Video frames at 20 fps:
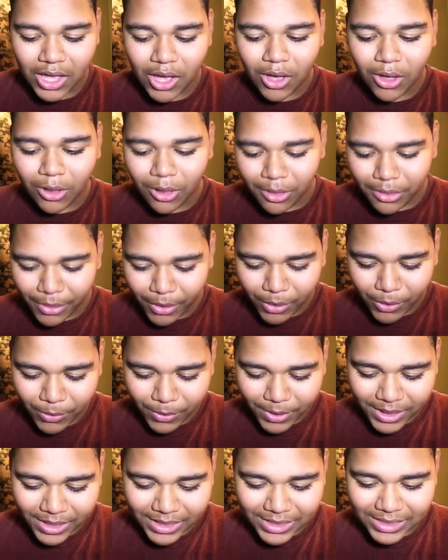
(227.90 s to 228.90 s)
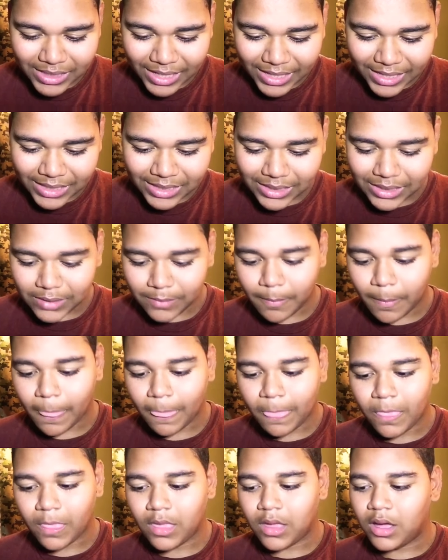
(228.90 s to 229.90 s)
although it is nice,
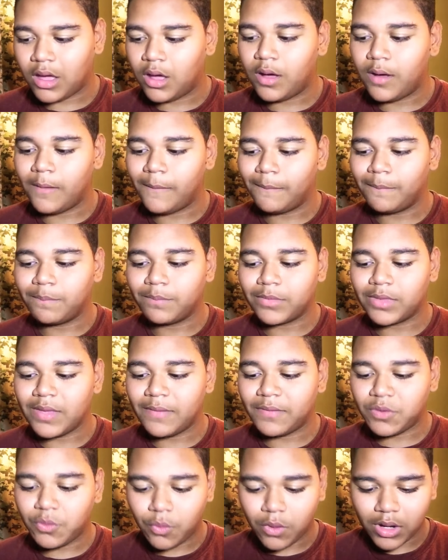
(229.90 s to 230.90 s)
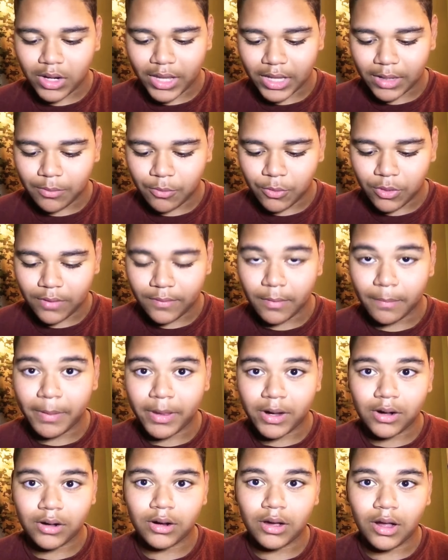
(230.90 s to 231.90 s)
if you want like more of a
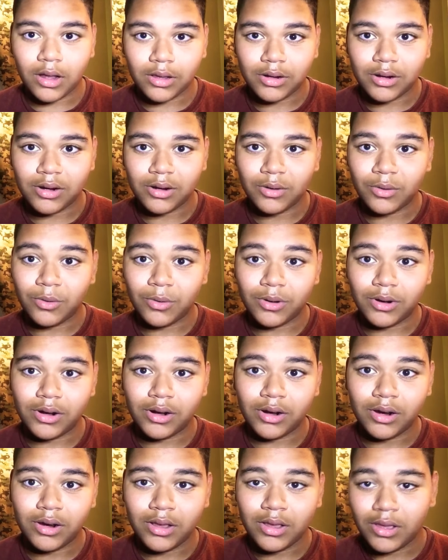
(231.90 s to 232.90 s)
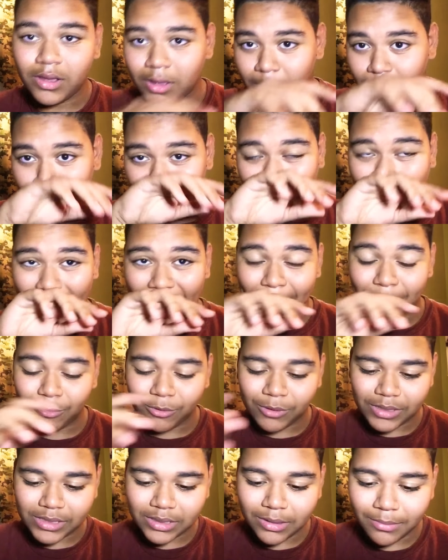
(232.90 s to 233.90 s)
better color or a camo
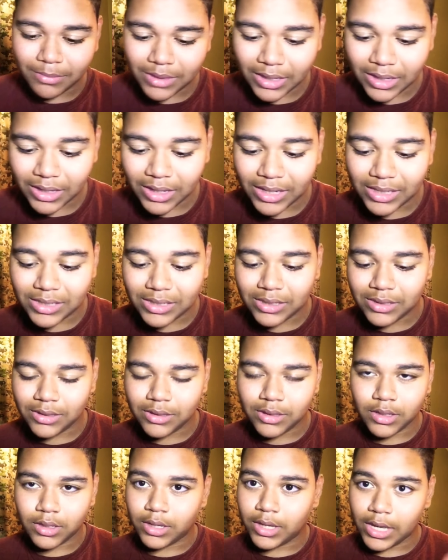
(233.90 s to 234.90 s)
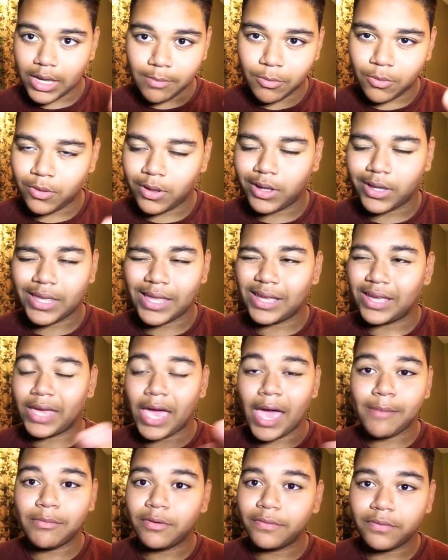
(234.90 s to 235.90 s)
or something, it's a camo, like a
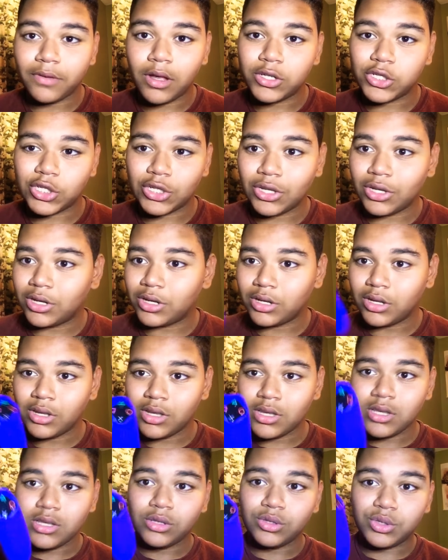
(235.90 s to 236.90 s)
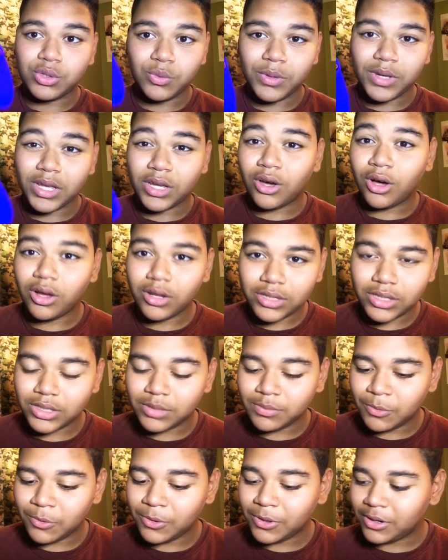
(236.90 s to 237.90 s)
camouflage look to it, it costs
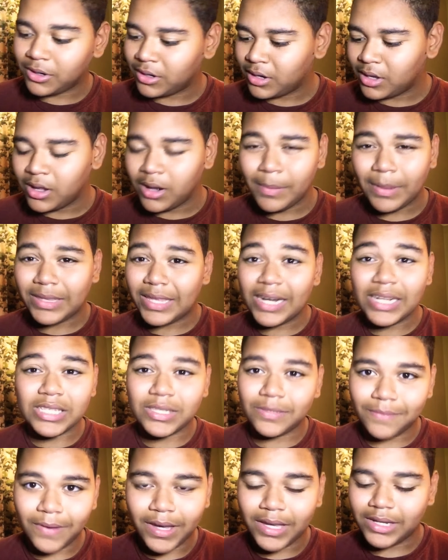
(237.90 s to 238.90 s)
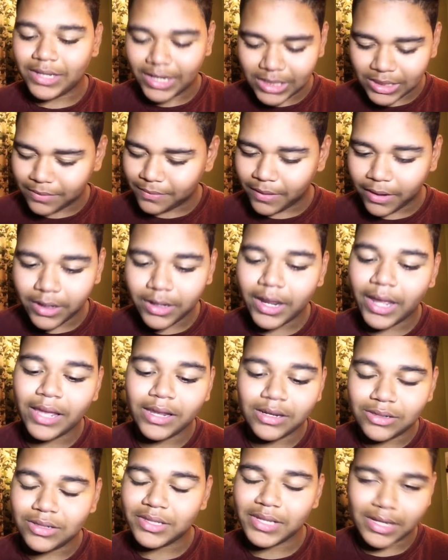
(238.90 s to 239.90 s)
more. Like, that is fine, that is fine. I
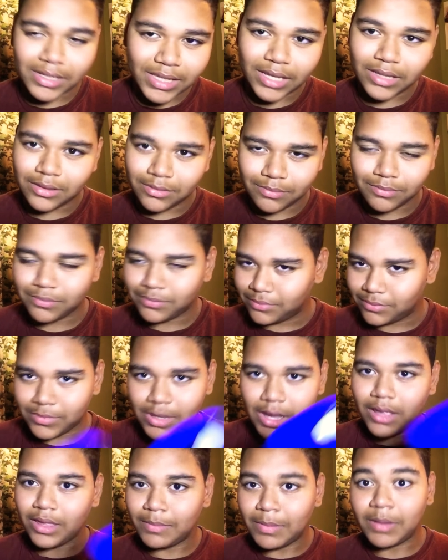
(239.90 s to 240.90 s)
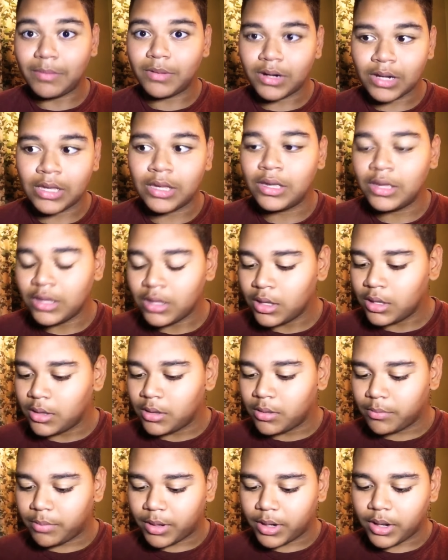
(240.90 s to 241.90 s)
understand it's like how they make money.
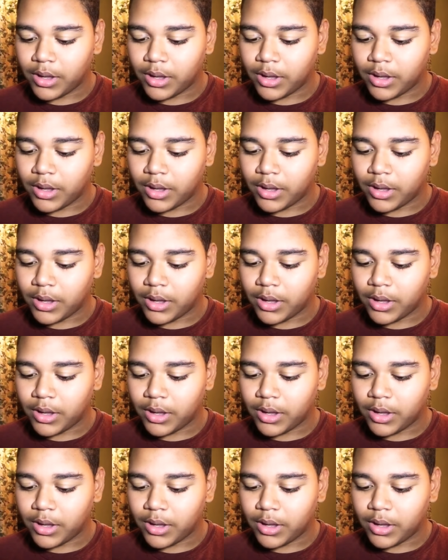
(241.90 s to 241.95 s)
But